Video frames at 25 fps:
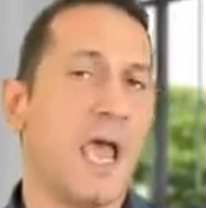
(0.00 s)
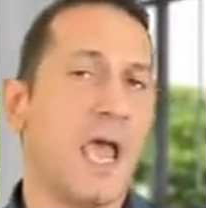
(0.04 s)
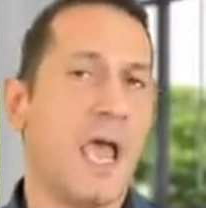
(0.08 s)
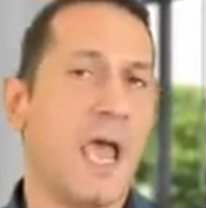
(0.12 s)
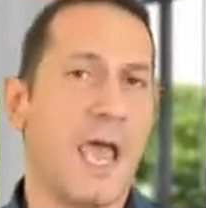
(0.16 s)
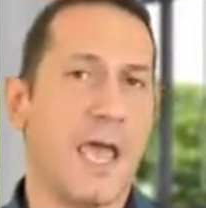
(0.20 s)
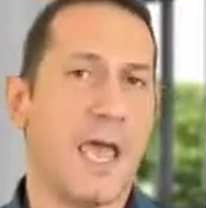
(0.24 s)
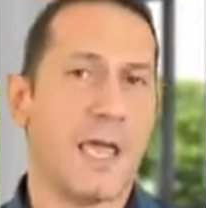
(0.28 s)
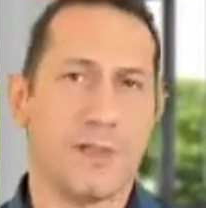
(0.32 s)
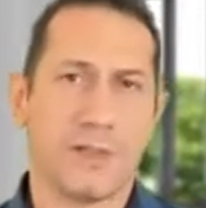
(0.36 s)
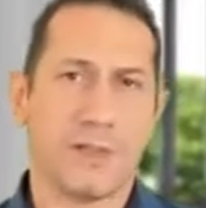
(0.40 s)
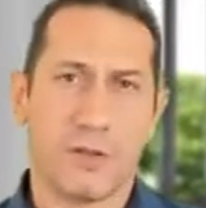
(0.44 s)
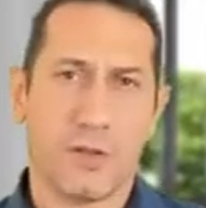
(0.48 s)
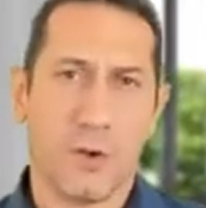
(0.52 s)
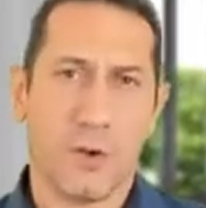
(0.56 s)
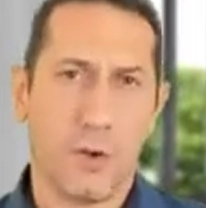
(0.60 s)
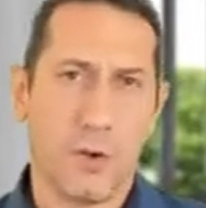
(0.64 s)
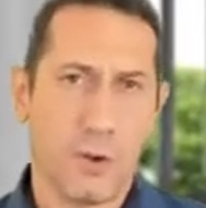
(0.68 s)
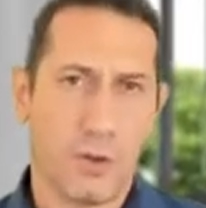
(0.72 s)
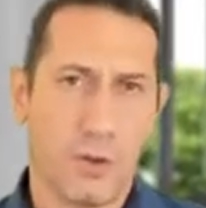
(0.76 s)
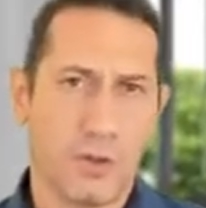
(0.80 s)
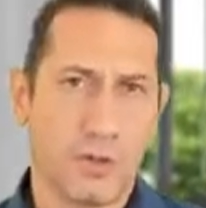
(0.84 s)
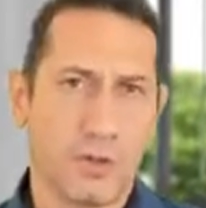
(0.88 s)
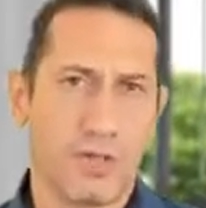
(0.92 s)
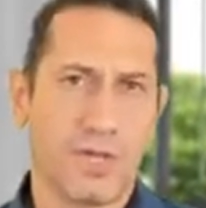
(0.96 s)
And
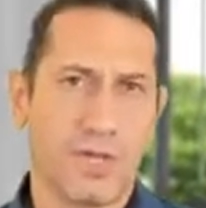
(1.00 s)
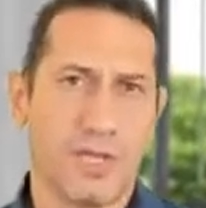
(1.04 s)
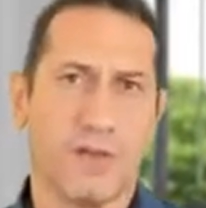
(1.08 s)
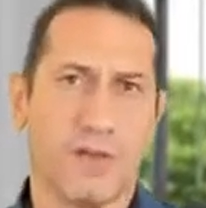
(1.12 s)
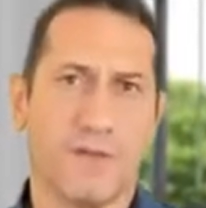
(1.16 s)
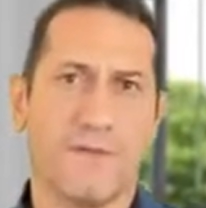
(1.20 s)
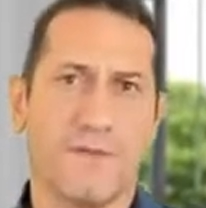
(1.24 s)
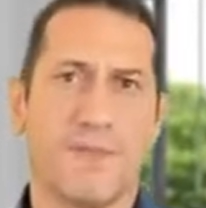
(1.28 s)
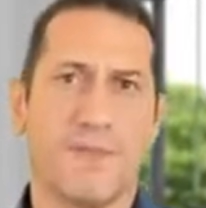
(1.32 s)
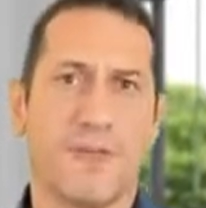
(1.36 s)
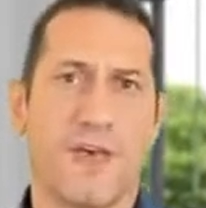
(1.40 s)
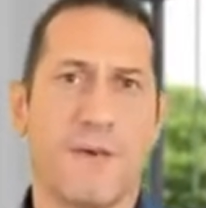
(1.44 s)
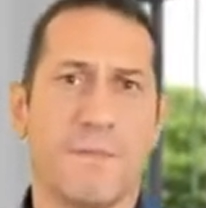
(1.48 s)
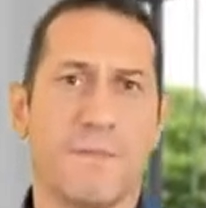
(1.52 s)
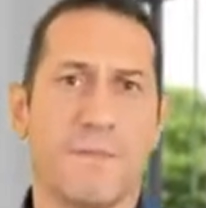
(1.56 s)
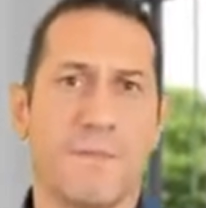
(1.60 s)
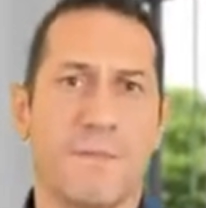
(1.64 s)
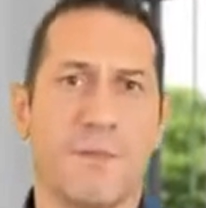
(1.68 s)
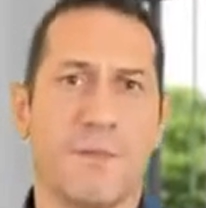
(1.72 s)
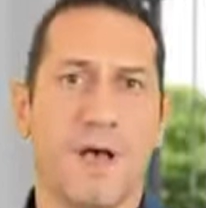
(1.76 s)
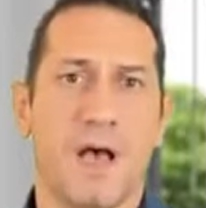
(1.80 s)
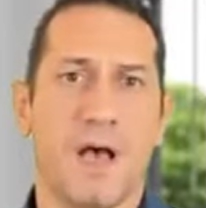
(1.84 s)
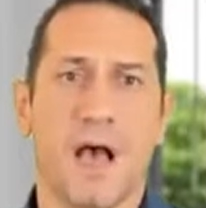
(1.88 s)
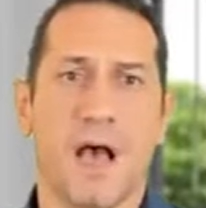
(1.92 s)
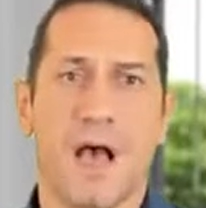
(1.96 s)
all three of them
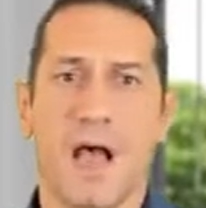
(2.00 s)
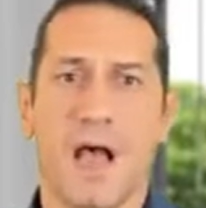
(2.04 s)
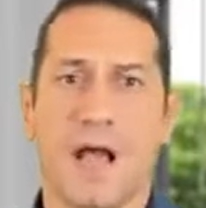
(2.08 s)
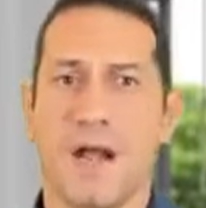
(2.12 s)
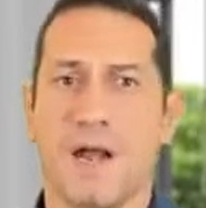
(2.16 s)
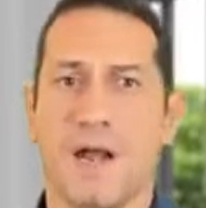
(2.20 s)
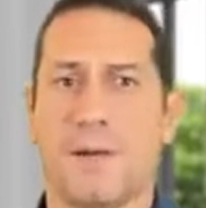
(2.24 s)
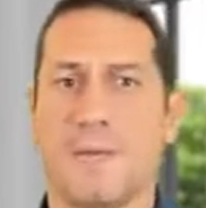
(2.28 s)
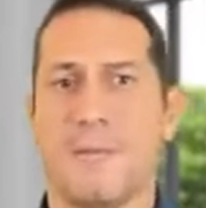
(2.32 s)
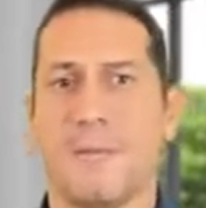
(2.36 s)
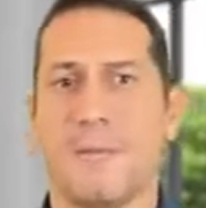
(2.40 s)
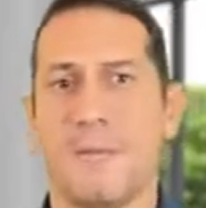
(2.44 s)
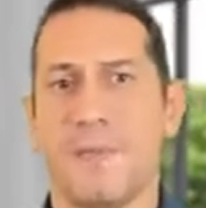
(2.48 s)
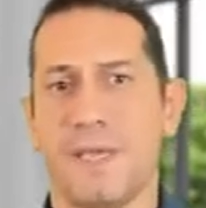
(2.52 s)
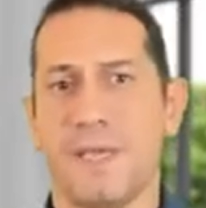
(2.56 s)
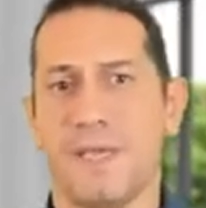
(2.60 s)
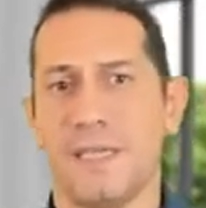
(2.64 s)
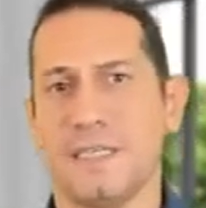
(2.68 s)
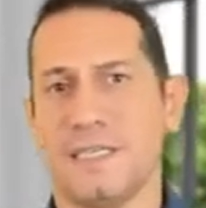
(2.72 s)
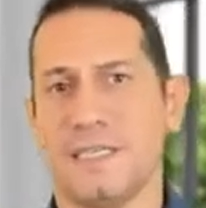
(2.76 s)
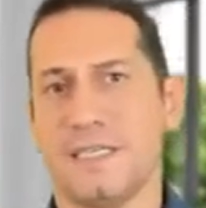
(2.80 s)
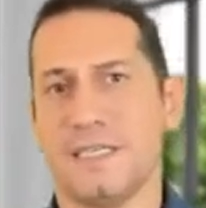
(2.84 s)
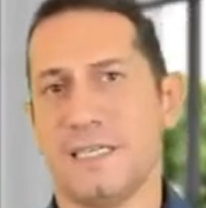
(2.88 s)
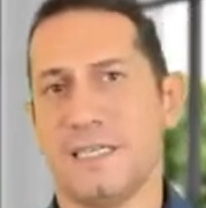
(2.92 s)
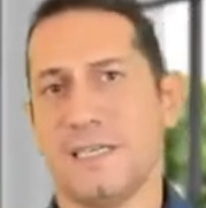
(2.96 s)
are
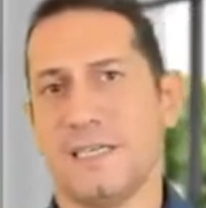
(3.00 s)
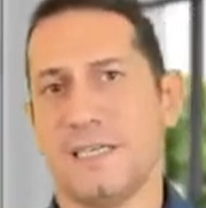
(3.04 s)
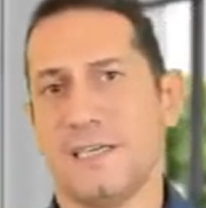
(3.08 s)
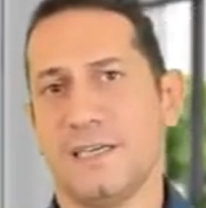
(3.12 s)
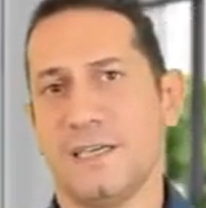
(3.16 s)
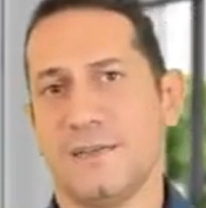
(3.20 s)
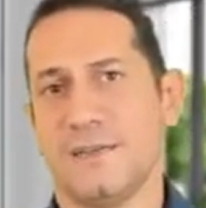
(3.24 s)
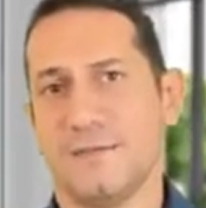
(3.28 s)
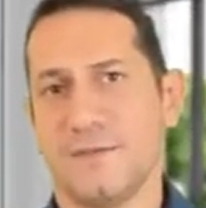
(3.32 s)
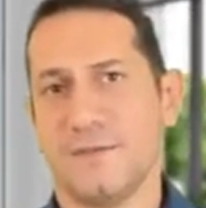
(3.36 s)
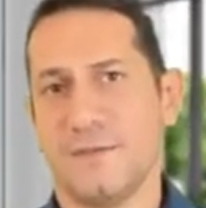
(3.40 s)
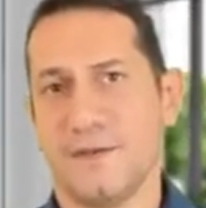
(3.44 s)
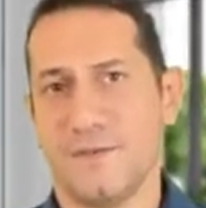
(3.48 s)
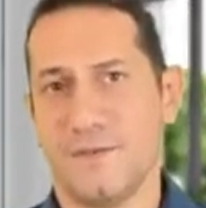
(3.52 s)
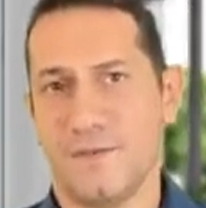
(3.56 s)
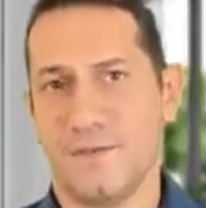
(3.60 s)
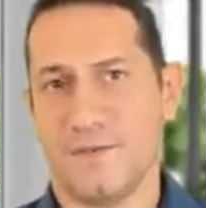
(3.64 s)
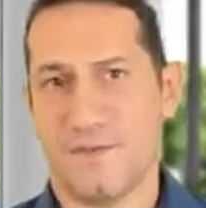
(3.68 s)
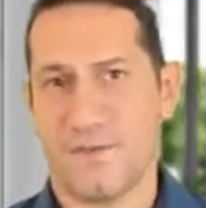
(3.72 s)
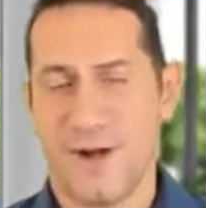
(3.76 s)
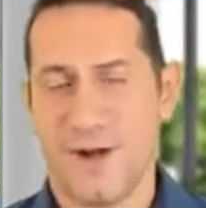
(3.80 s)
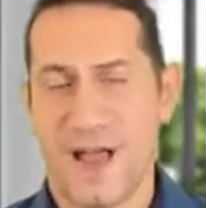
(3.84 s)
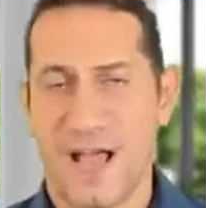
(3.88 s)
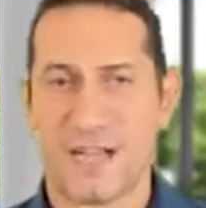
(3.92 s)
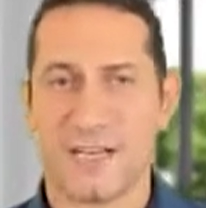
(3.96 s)
basically a
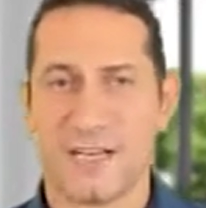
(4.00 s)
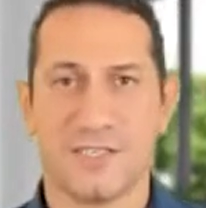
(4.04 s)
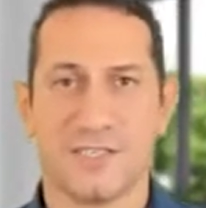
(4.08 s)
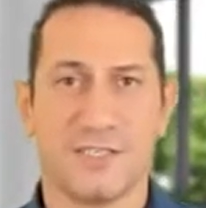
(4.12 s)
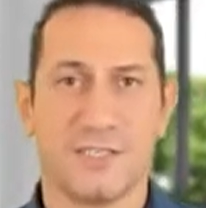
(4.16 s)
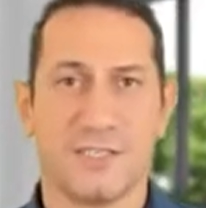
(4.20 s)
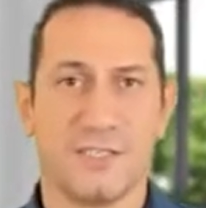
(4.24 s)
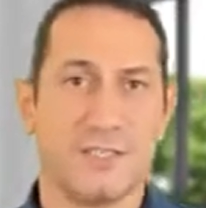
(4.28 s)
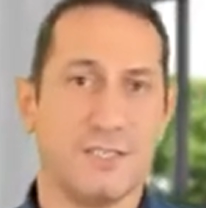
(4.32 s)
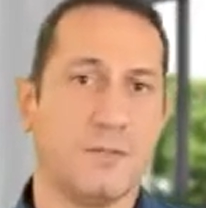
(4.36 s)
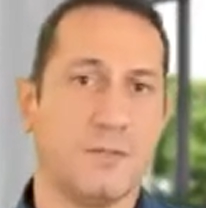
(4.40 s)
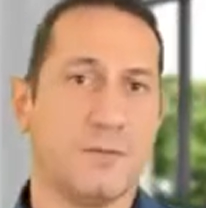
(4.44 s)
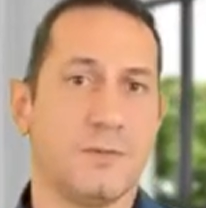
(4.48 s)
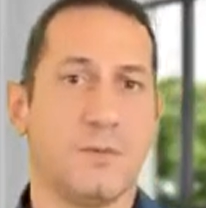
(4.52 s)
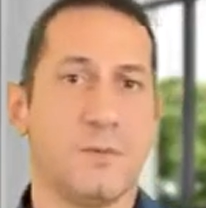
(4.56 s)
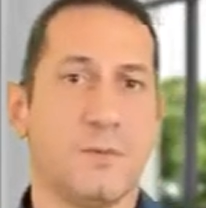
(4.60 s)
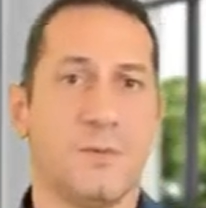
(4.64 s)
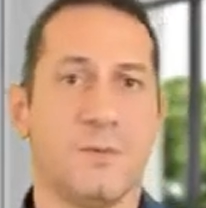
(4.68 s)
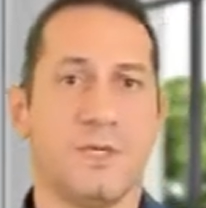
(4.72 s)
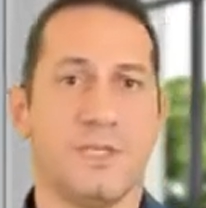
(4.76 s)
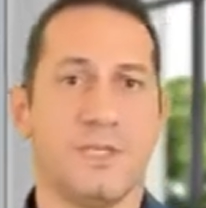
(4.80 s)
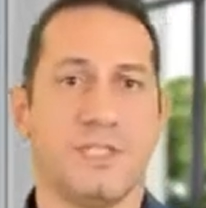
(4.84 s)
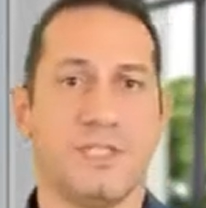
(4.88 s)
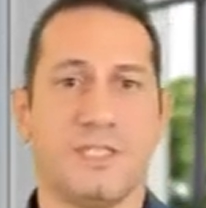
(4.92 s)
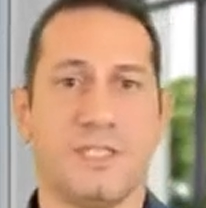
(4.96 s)
fraction
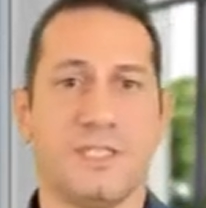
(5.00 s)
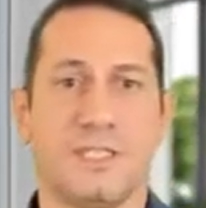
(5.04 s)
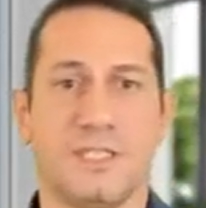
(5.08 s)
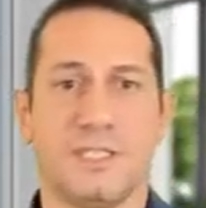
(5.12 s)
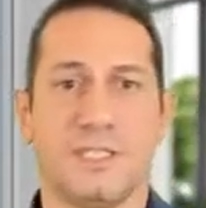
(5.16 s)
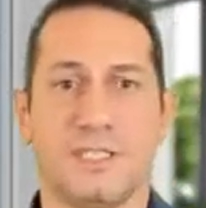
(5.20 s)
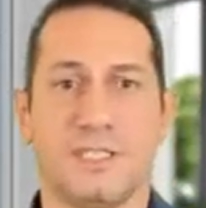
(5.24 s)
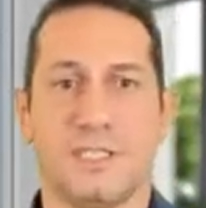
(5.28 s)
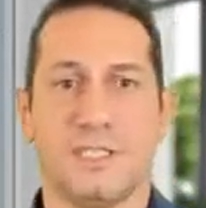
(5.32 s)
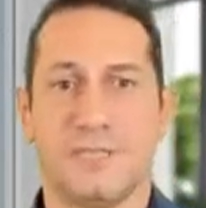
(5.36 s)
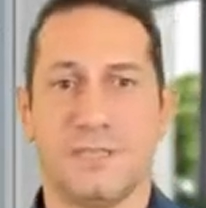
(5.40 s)
which is